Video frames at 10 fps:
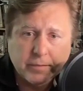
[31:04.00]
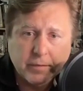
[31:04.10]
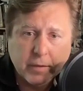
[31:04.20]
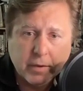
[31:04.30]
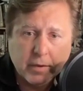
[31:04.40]

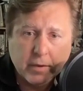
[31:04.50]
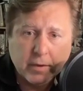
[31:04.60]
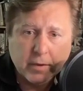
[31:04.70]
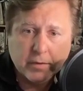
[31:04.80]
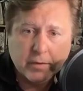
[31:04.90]

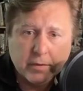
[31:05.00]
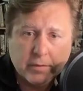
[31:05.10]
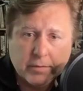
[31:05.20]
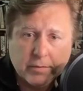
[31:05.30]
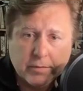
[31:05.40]

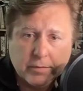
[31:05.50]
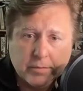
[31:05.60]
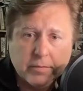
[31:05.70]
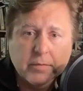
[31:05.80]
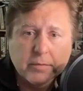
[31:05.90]

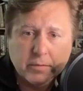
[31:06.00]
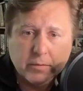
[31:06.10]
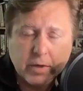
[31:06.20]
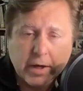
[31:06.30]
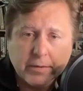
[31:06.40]

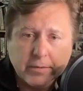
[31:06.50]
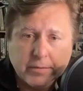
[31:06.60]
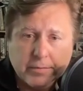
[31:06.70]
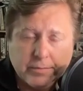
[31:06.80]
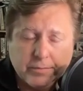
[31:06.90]

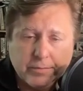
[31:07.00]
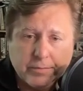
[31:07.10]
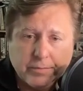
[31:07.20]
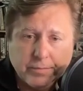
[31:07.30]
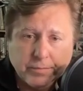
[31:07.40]

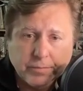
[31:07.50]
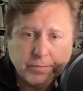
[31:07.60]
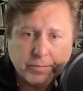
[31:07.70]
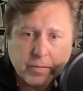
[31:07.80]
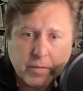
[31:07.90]

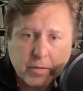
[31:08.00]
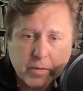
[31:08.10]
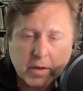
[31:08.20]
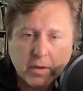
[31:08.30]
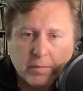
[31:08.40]

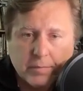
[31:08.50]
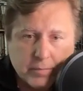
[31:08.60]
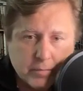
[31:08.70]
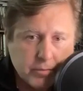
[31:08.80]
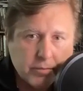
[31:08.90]

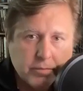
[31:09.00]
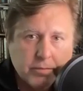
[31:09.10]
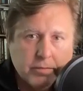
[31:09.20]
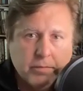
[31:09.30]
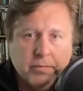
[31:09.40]

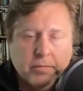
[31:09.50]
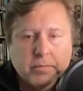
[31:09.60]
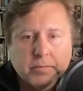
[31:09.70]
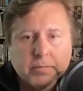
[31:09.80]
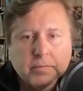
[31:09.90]

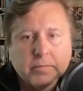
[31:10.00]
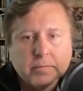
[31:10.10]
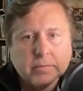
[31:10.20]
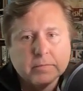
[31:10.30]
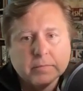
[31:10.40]

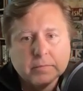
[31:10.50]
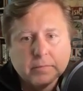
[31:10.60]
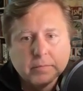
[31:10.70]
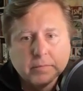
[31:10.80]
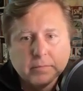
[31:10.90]

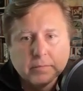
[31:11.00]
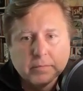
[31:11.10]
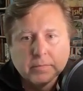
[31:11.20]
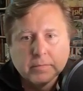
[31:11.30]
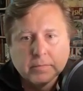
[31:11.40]

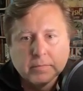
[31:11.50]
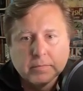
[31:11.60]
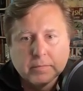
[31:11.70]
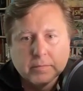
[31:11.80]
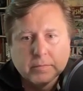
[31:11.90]
[no speech]